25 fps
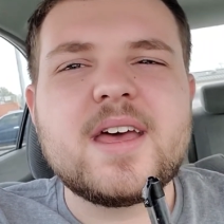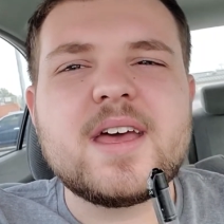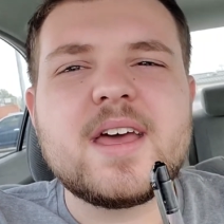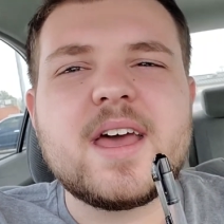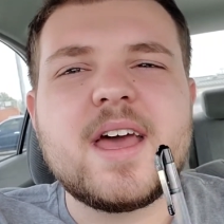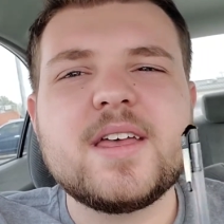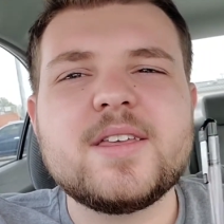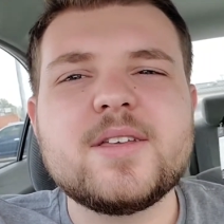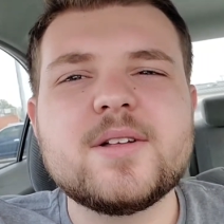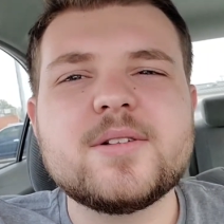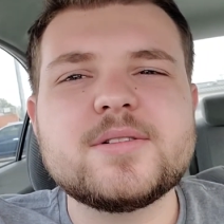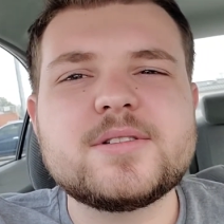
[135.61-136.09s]

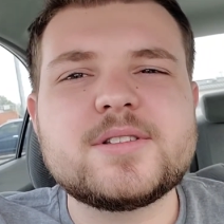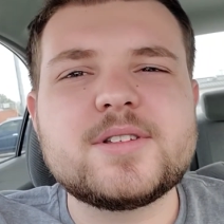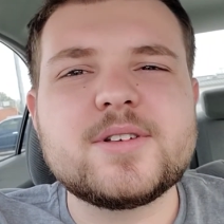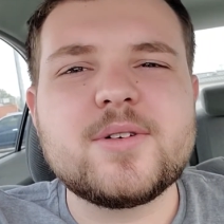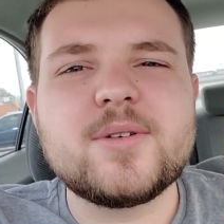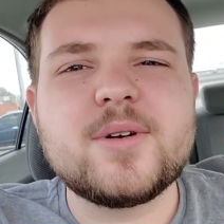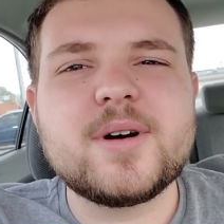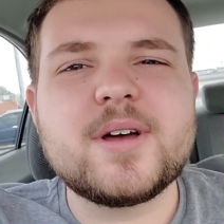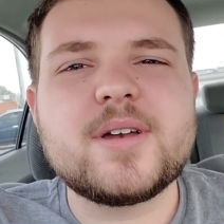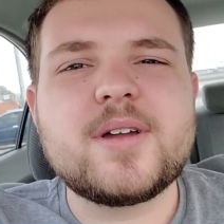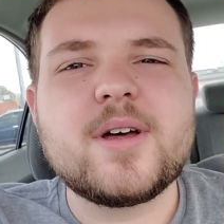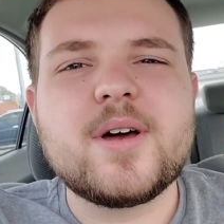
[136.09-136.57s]
and you'll
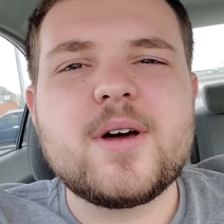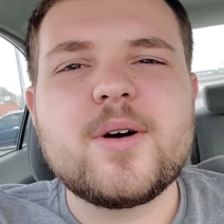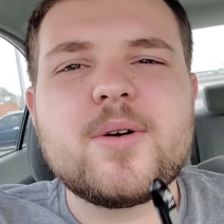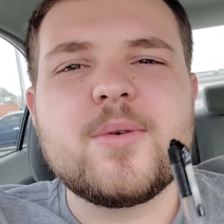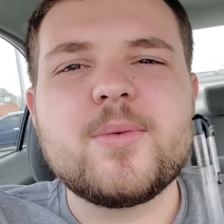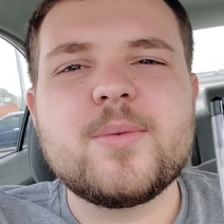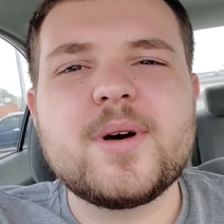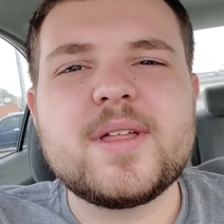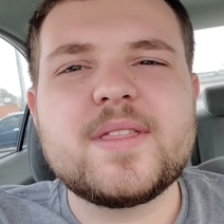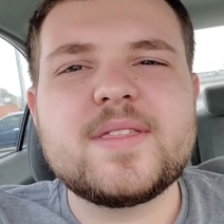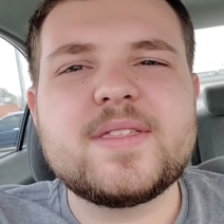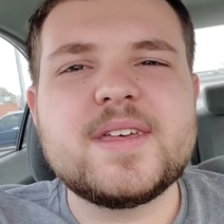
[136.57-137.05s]
do it
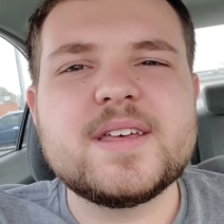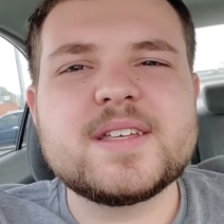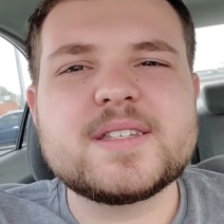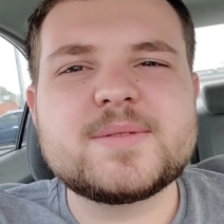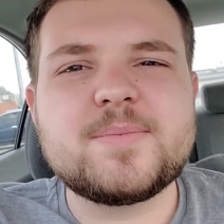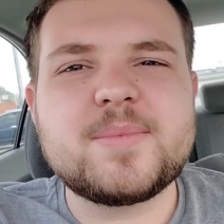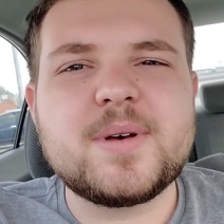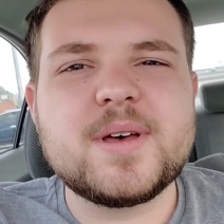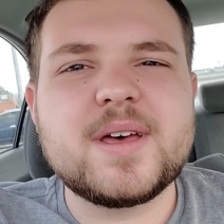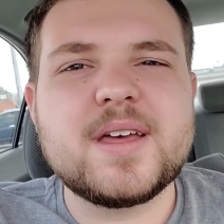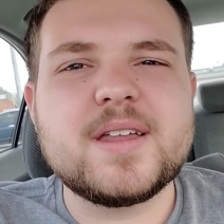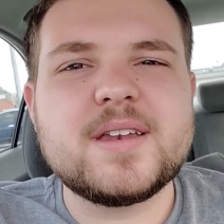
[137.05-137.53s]
with this
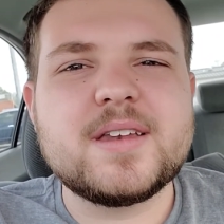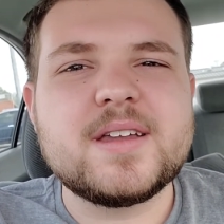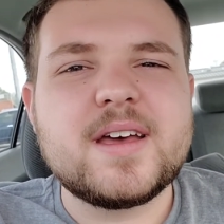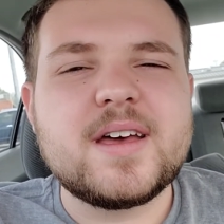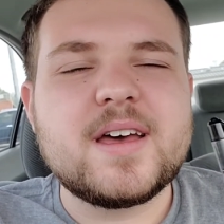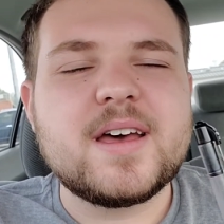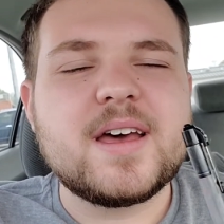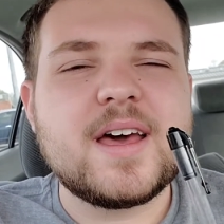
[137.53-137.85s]
pen.